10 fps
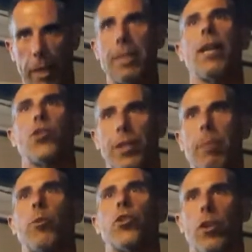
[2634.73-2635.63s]
whatever, but it's
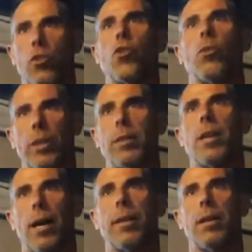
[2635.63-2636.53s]
actually temperature
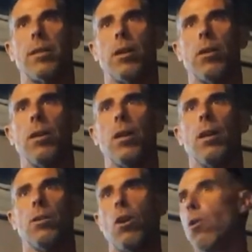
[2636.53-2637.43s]
controlled inside there. So,
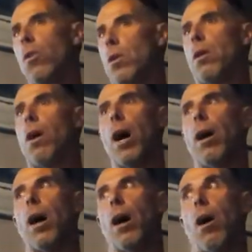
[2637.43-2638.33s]
so
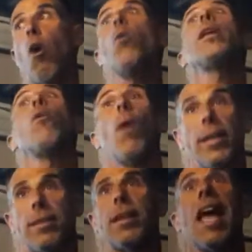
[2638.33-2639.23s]
um,
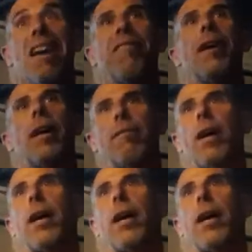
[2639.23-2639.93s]
only once ever